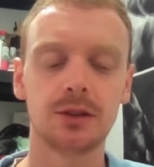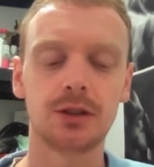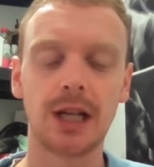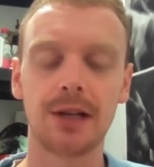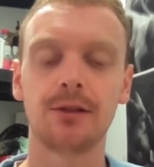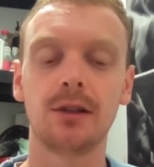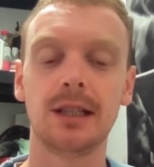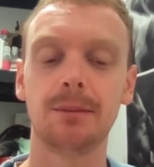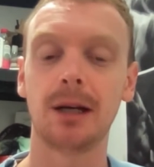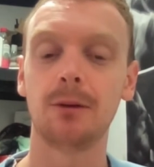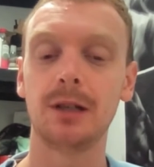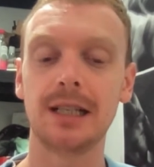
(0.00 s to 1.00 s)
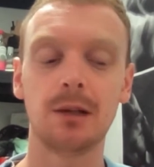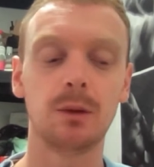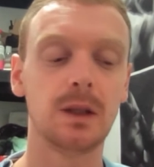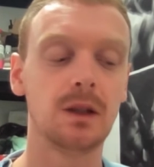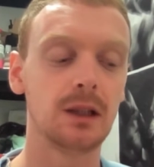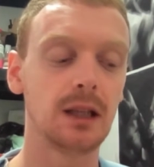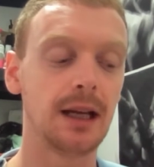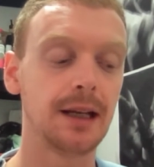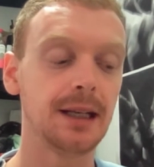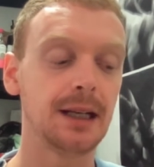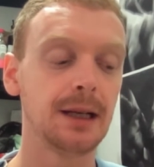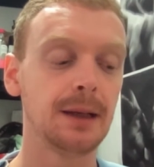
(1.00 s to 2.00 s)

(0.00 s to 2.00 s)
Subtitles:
Generally, my week would look like,